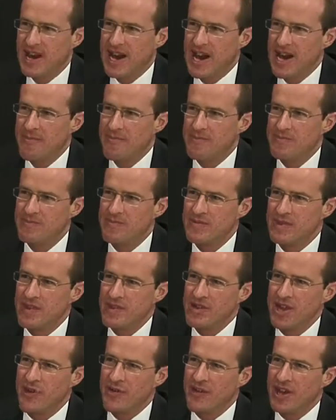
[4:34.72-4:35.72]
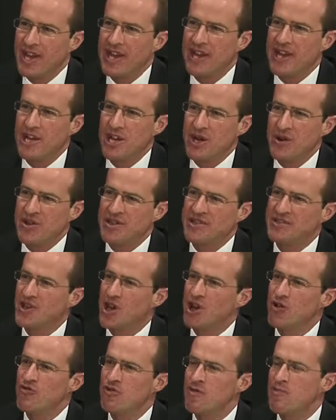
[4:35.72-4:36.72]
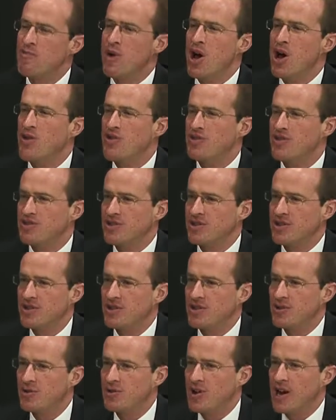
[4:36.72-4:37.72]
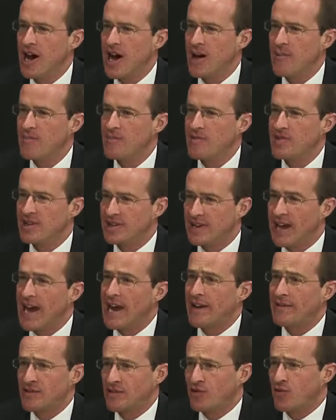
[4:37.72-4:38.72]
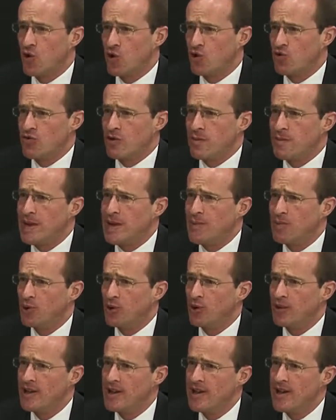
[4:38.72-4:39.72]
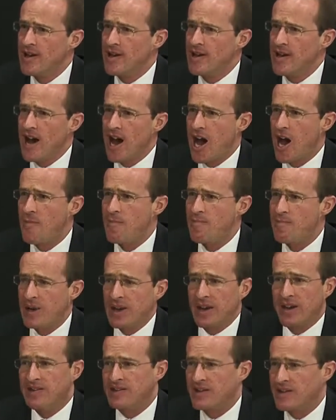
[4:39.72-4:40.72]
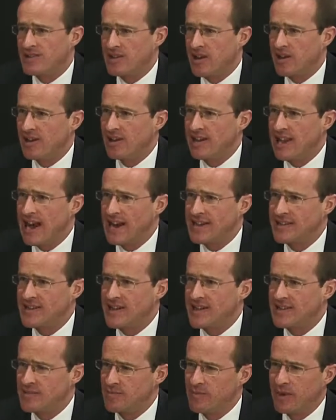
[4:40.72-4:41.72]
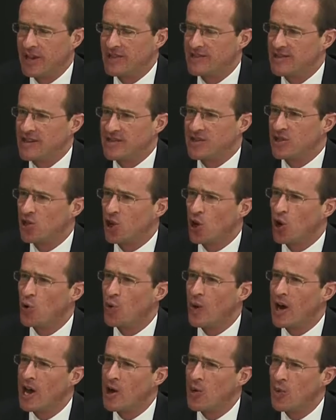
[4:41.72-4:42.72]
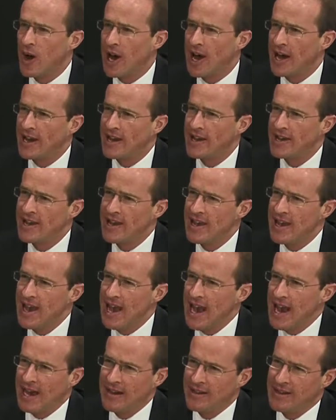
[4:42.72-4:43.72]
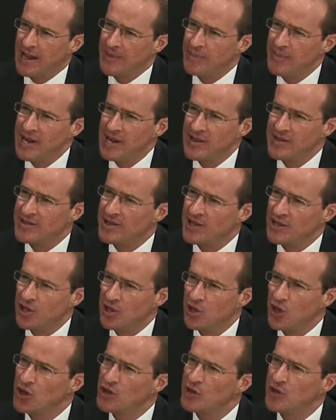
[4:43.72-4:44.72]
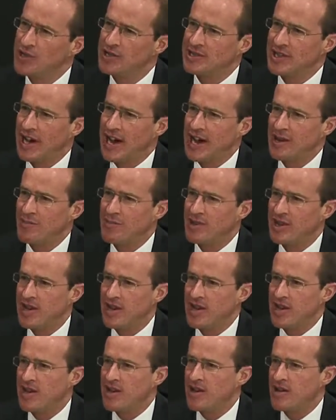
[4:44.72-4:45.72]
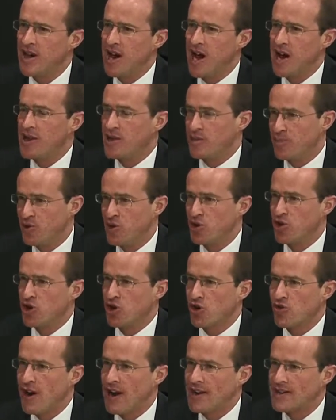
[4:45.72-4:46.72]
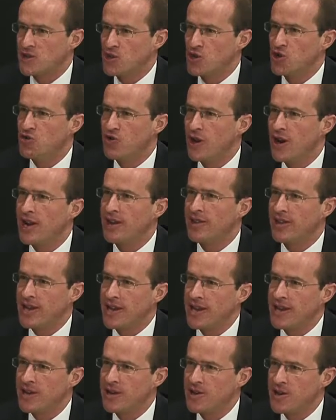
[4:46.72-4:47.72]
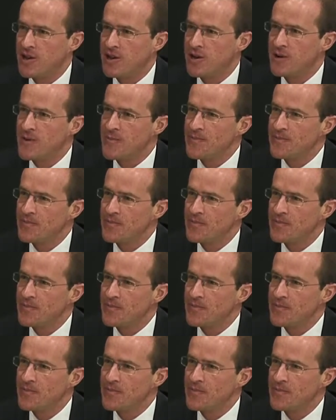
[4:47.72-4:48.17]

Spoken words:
the EU is so remote to the lives of ordinary people because it's unelected and because it's a long way away. I think that means that a lot of the time the bureaucrats who are running the EU